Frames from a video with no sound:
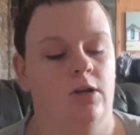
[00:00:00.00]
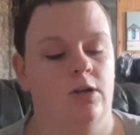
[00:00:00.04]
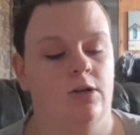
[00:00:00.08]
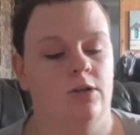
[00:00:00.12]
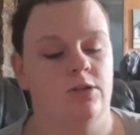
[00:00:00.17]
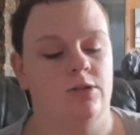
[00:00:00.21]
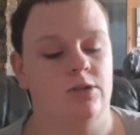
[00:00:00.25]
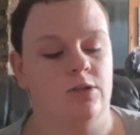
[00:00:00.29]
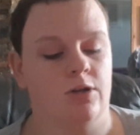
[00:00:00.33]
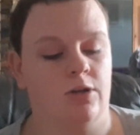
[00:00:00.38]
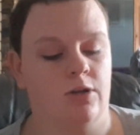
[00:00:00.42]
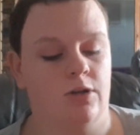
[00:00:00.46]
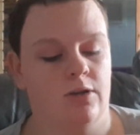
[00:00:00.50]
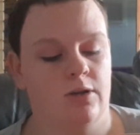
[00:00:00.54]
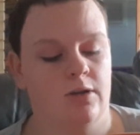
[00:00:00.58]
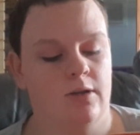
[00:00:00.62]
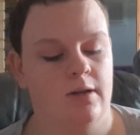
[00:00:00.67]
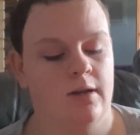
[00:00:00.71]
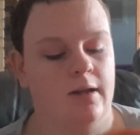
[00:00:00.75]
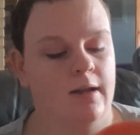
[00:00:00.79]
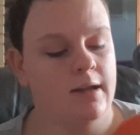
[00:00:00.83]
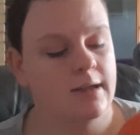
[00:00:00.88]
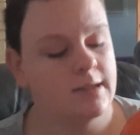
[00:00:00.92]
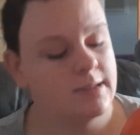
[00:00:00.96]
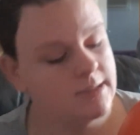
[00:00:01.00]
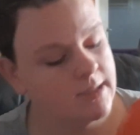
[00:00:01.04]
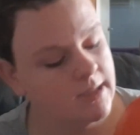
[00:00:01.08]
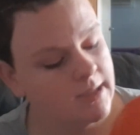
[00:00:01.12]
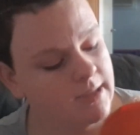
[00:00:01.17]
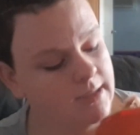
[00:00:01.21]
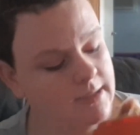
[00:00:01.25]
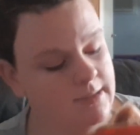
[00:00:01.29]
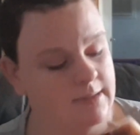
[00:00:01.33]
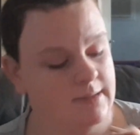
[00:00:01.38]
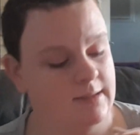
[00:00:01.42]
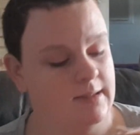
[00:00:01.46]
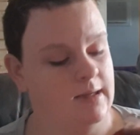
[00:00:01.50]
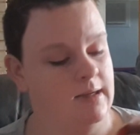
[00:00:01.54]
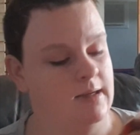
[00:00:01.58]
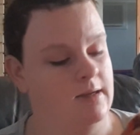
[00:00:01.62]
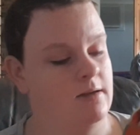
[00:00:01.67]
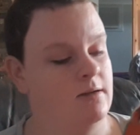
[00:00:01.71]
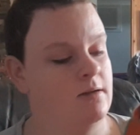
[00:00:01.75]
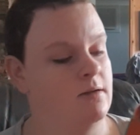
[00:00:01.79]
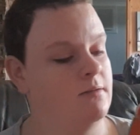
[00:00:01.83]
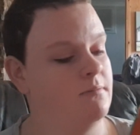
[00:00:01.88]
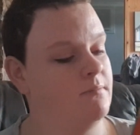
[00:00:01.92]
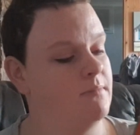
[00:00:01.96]
So it says
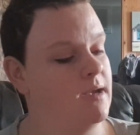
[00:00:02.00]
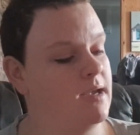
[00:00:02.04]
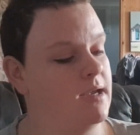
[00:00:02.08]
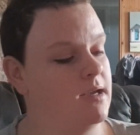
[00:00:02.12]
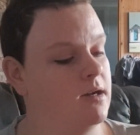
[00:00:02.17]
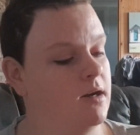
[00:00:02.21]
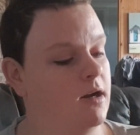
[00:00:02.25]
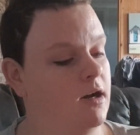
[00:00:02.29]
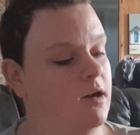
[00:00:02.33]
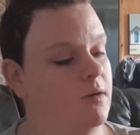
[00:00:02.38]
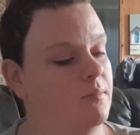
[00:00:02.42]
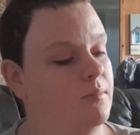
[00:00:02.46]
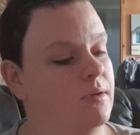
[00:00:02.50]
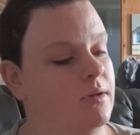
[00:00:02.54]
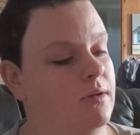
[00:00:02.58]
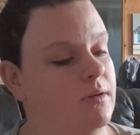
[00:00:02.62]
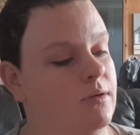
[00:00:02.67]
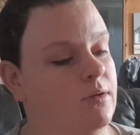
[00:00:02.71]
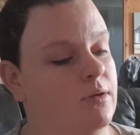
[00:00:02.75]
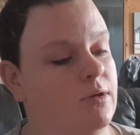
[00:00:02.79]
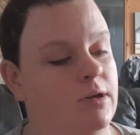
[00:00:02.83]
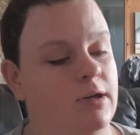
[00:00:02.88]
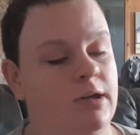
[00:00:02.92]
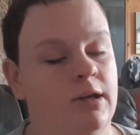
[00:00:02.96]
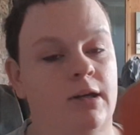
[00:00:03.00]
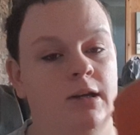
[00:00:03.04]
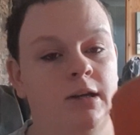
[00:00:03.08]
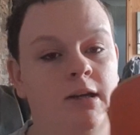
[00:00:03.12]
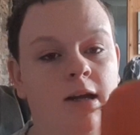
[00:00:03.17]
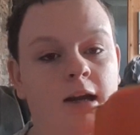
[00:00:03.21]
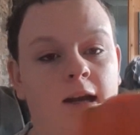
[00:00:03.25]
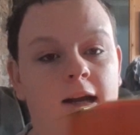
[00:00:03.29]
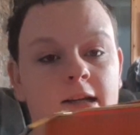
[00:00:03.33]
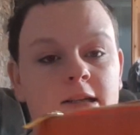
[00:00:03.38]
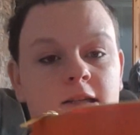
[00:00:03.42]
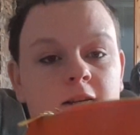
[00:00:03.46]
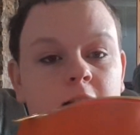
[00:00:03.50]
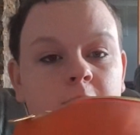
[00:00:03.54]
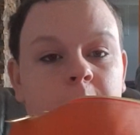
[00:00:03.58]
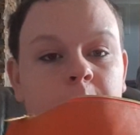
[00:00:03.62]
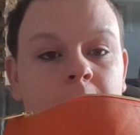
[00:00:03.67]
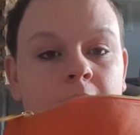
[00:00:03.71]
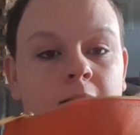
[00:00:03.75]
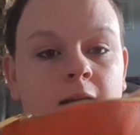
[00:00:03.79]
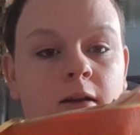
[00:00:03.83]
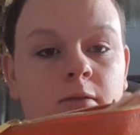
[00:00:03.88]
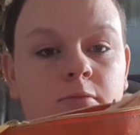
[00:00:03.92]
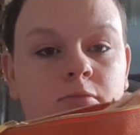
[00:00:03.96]
makeup,
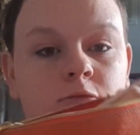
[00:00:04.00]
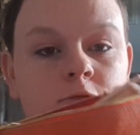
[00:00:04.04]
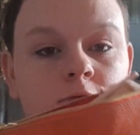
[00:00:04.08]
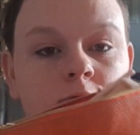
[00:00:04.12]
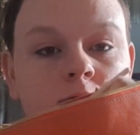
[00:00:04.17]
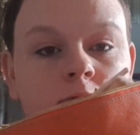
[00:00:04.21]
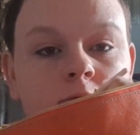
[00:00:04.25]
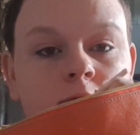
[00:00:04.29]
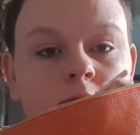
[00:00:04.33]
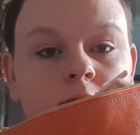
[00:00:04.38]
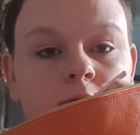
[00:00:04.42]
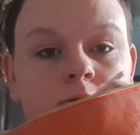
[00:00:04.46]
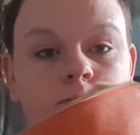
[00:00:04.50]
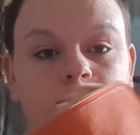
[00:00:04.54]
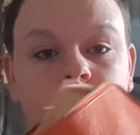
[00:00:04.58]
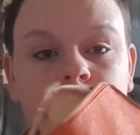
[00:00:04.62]
#makeup rules